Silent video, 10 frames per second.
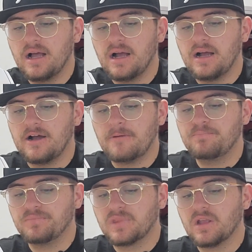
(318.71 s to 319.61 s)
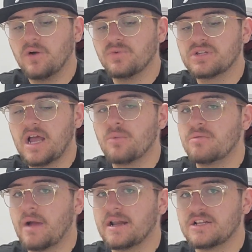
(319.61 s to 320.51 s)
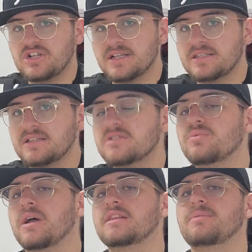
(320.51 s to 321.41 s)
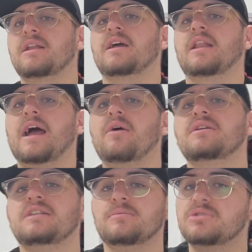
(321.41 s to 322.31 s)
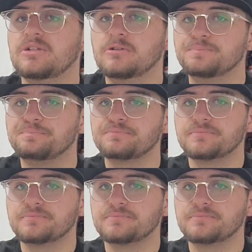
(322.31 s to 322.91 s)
Over time, we might adjust this as well, depending on how our teams do.